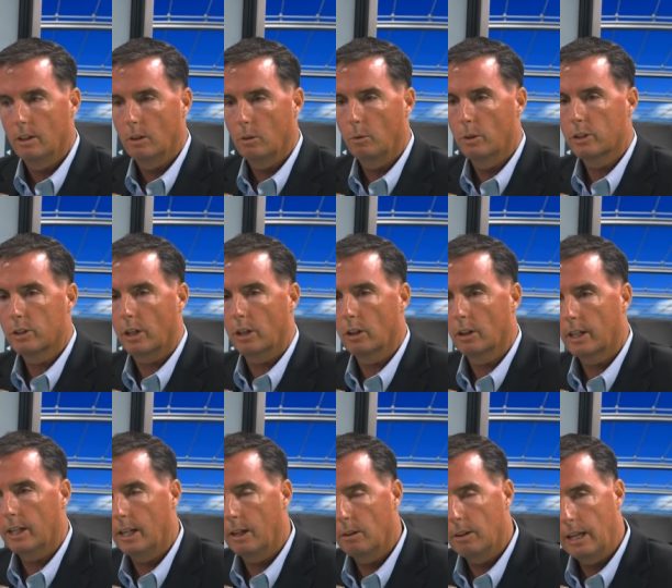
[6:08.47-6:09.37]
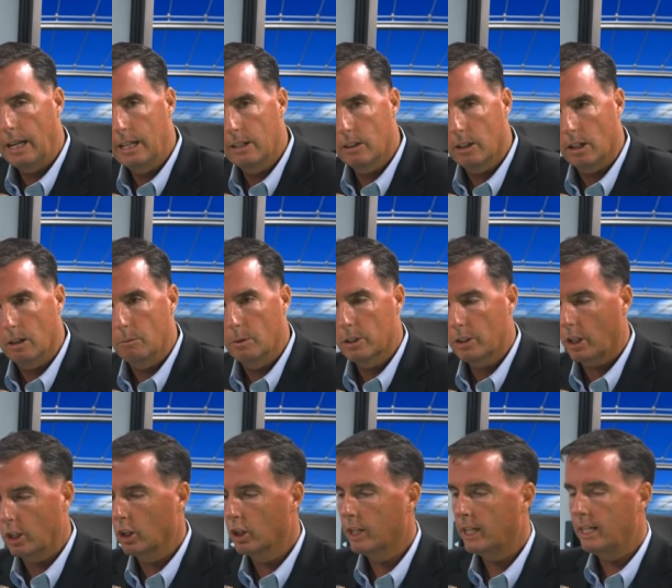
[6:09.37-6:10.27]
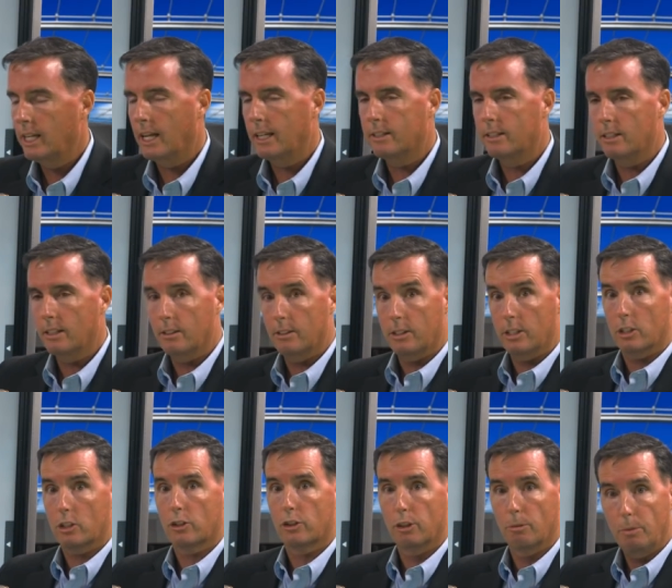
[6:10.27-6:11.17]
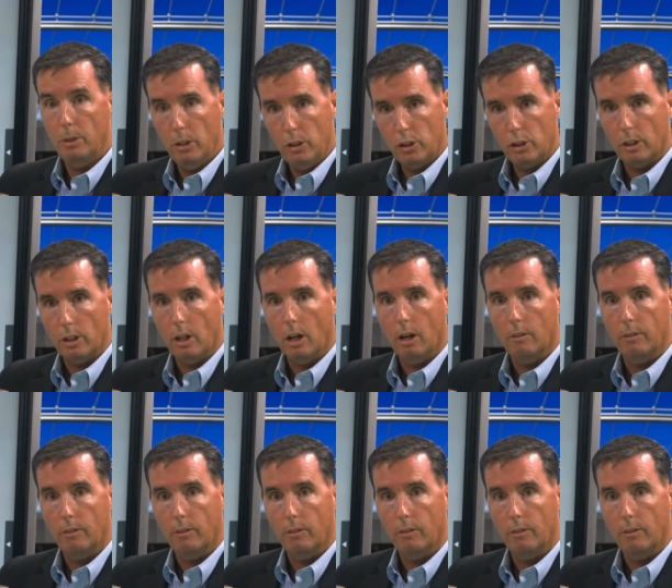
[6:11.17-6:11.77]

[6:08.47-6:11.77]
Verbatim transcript: We start looking at income. We start looking at the distribution mm.